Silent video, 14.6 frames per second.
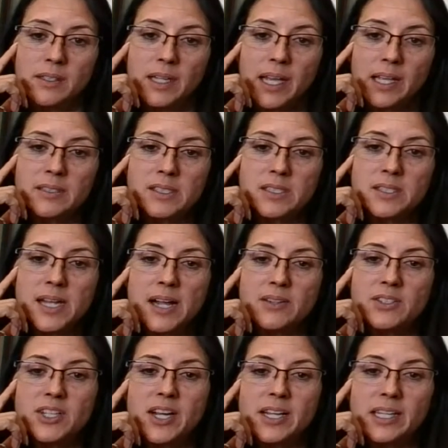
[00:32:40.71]
Eggs is now
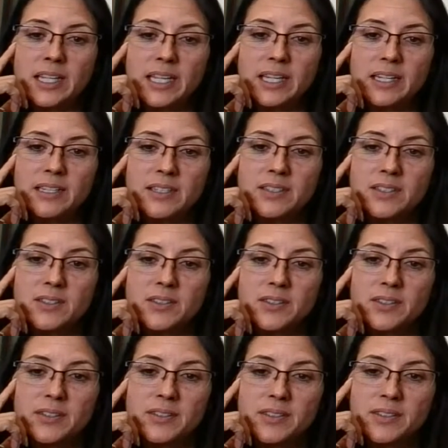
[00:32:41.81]
done eating his
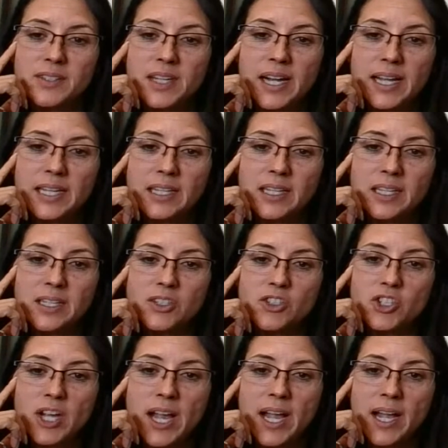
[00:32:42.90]
9-inch